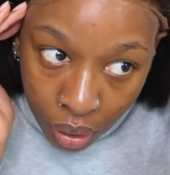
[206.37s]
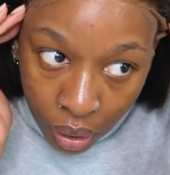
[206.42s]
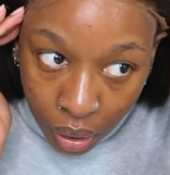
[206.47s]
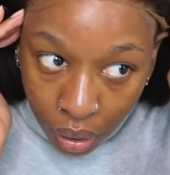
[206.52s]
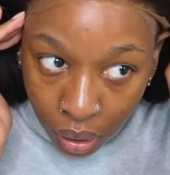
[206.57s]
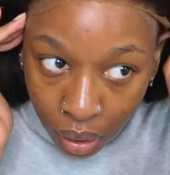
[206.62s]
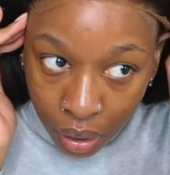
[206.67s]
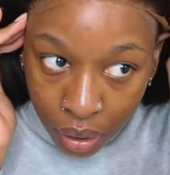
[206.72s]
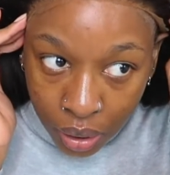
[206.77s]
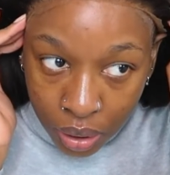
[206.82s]

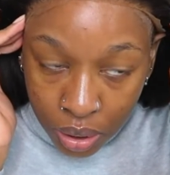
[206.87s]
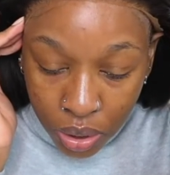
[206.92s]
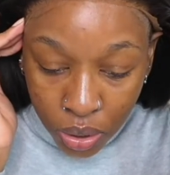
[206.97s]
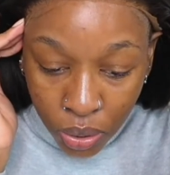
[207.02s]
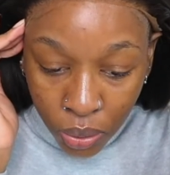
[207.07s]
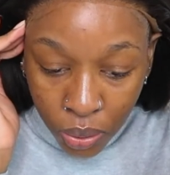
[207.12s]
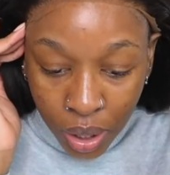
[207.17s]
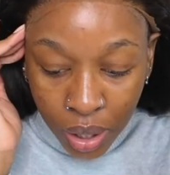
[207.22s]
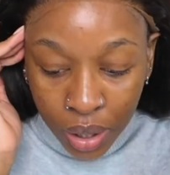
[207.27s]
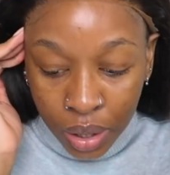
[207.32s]
And
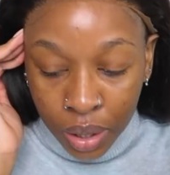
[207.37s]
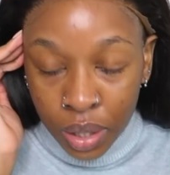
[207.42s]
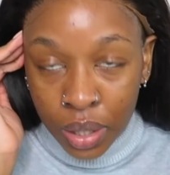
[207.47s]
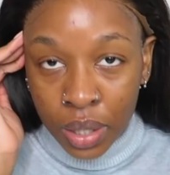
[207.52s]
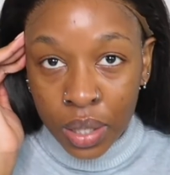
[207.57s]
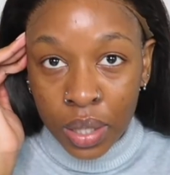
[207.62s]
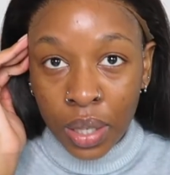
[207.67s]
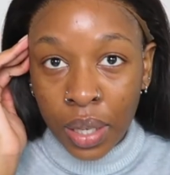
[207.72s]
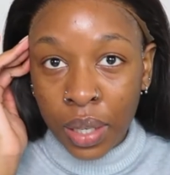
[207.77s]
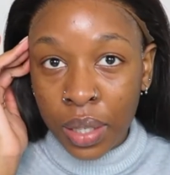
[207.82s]
so that this
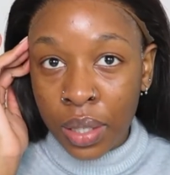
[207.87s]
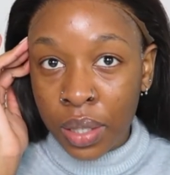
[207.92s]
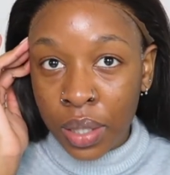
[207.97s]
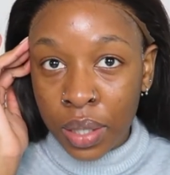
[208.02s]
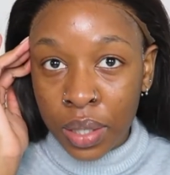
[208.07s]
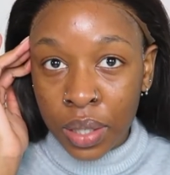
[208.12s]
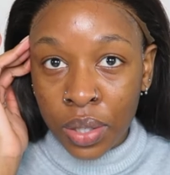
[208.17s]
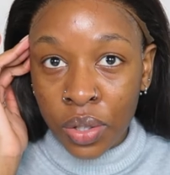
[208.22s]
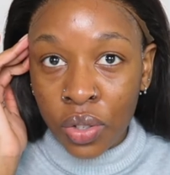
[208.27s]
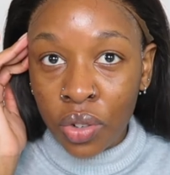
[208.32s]
side
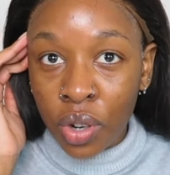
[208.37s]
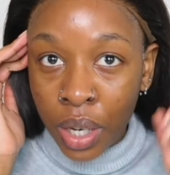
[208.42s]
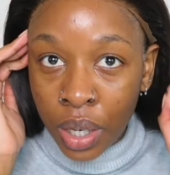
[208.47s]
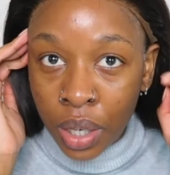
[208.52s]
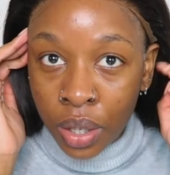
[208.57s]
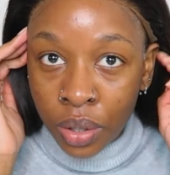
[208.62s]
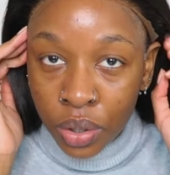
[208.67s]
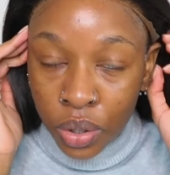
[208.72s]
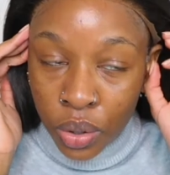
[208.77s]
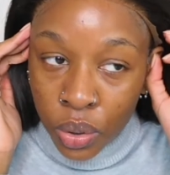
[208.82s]
doesn't dry
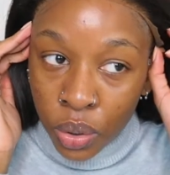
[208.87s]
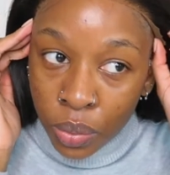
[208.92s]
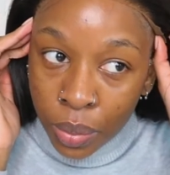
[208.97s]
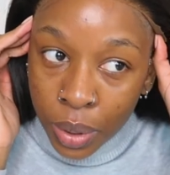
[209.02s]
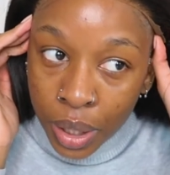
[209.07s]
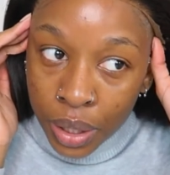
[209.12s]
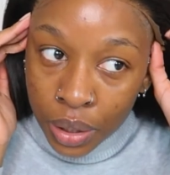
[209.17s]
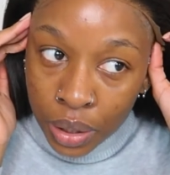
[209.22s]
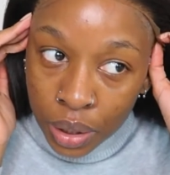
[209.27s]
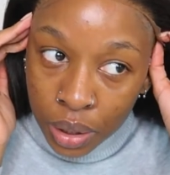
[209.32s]
out too
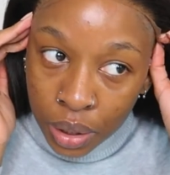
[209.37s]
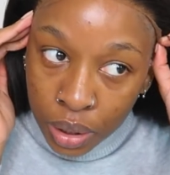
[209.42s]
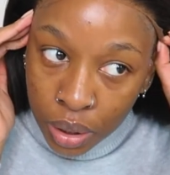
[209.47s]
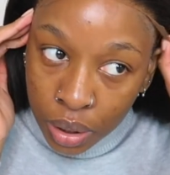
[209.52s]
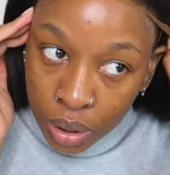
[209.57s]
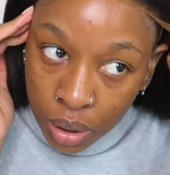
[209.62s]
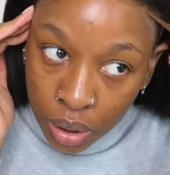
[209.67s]
much,